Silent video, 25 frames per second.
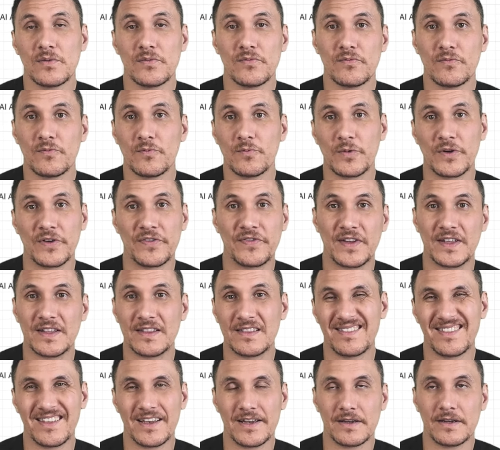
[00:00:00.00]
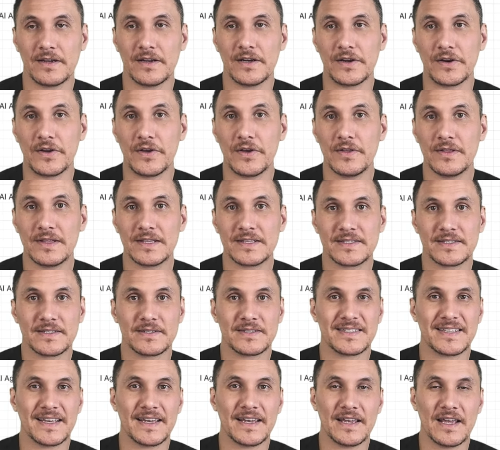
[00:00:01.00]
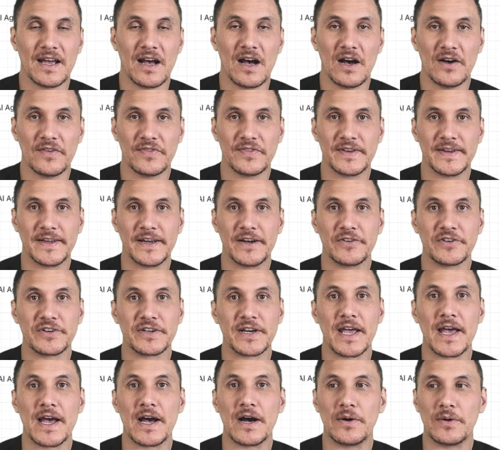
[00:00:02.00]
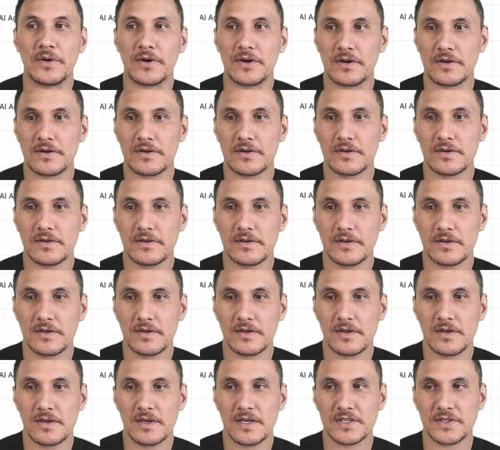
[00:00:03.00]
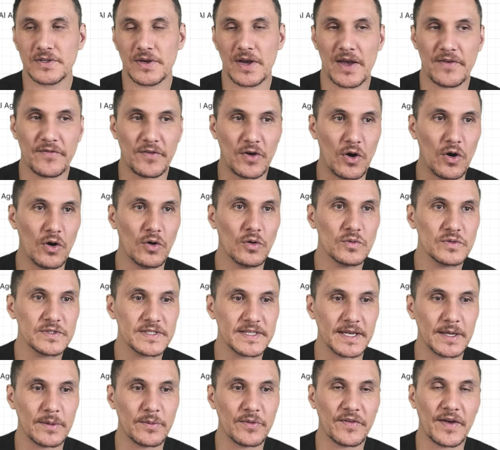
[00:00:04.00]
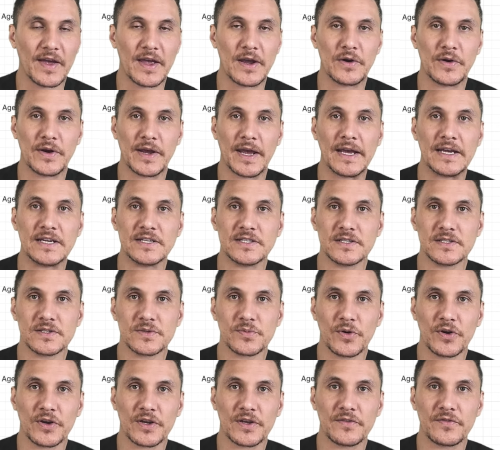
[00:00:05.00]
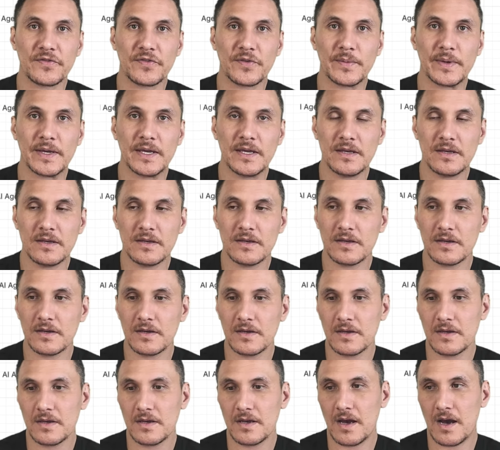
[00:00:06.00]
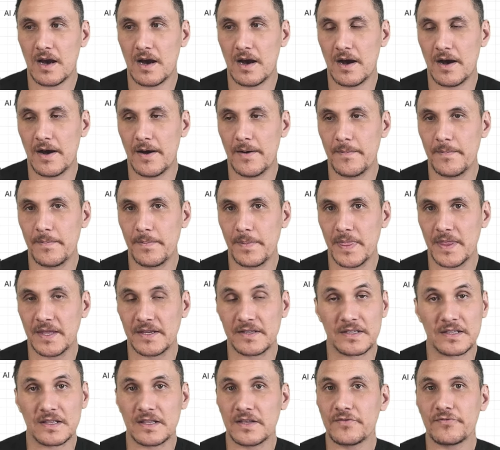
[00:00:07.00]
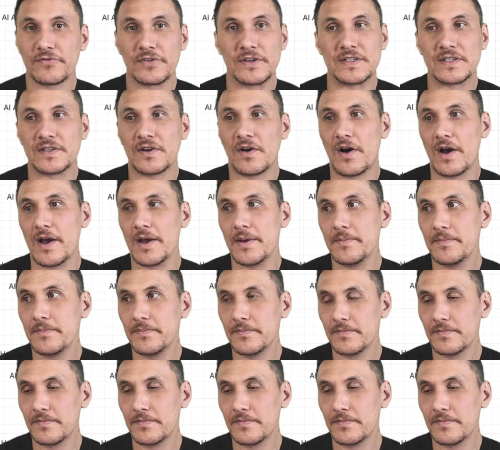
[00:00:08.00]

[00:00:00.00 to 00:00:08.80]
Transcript: within, like, I don't know, let's just say half an hour, an hour. So I have a whole team of AI agents working for me. The delivery time